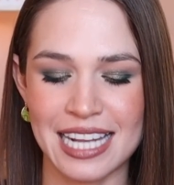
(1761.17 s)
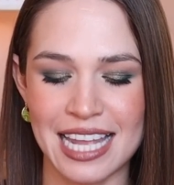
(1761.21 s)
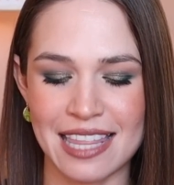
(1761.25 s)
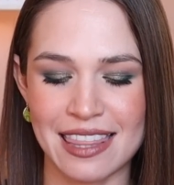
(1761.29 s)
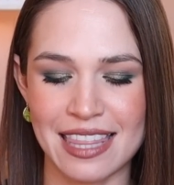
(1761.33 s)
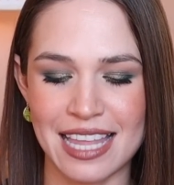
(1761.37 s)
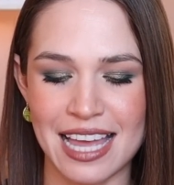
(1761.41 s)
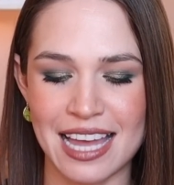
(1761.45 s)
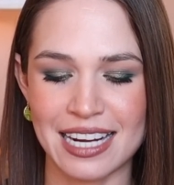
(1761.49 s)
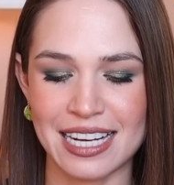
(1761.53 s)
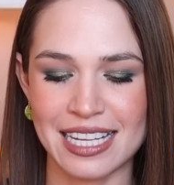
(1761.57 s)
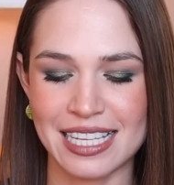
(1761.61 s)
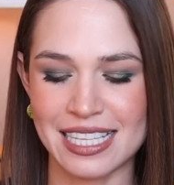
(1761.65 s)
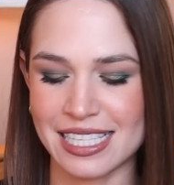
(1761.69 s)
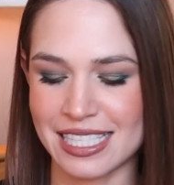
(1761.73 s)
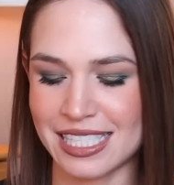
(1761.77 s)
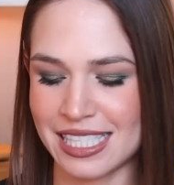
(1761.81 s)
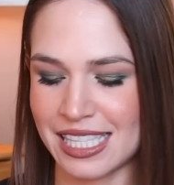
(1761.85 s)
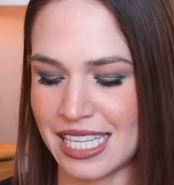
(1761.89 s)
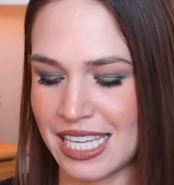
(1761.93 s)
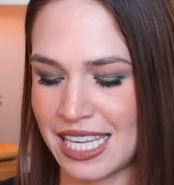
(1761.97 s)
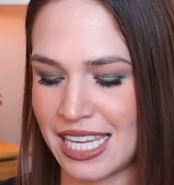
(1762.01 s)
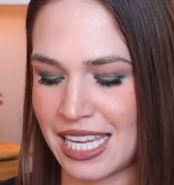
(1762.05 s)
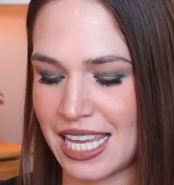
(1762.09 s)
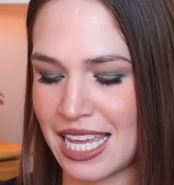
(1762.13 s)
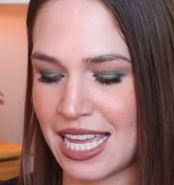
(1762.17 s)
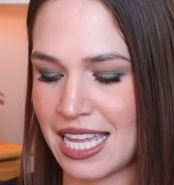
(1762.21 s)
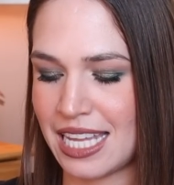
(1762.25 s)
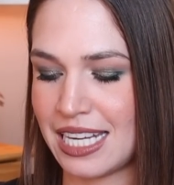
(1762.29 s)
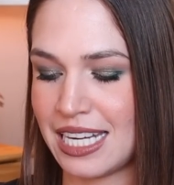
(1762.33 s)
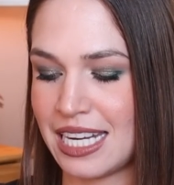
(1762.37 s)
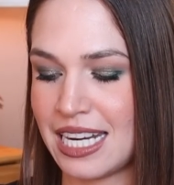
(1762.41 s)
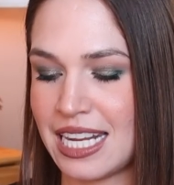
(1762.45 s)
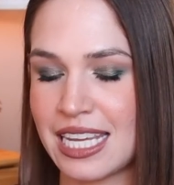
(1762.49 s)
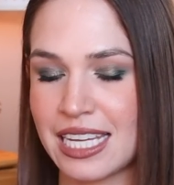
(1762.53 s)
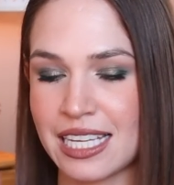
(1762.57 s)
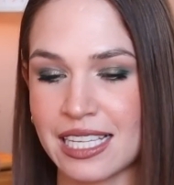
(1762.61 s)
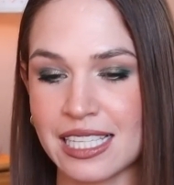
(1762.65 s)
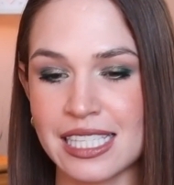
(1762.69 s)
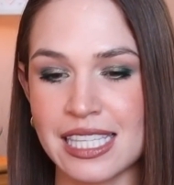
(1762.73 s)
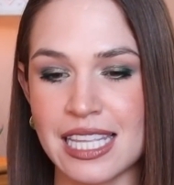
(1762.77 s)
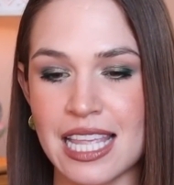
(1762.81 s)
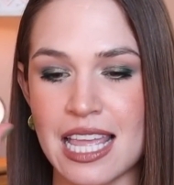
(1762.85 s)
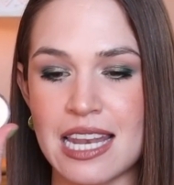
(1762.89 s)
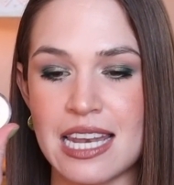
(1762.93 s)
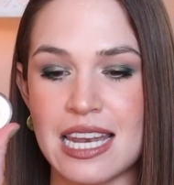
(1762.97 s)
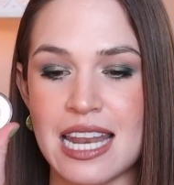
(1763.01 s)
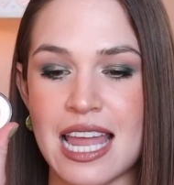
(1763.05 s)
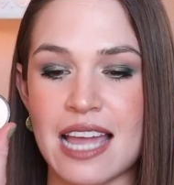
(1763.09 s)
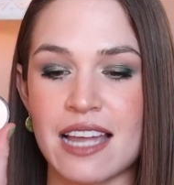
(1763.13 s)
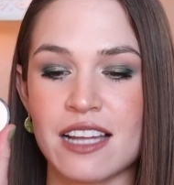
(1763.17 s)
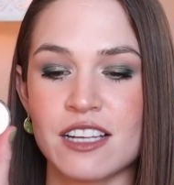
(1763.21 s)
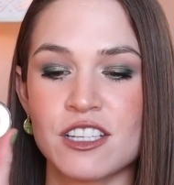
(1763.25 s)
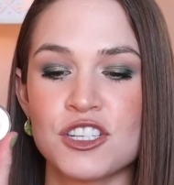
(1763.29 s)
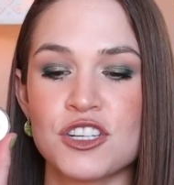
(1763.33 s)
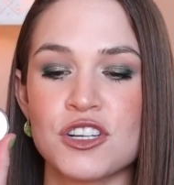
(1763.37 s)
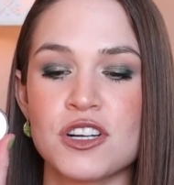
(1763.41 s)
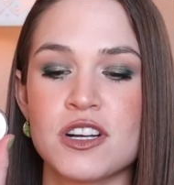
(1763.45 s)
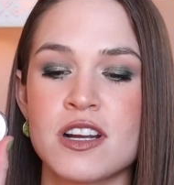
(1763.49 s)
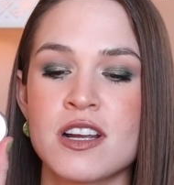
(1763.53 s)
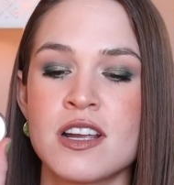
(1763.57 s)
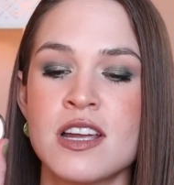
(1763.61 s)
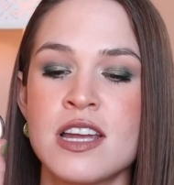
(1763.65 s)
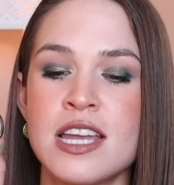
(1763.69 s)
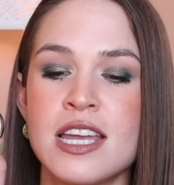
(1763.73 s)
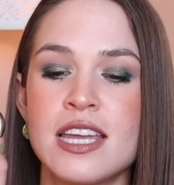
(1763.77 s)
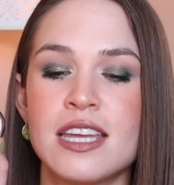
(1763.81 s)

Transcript: and that is the NYX Nectar.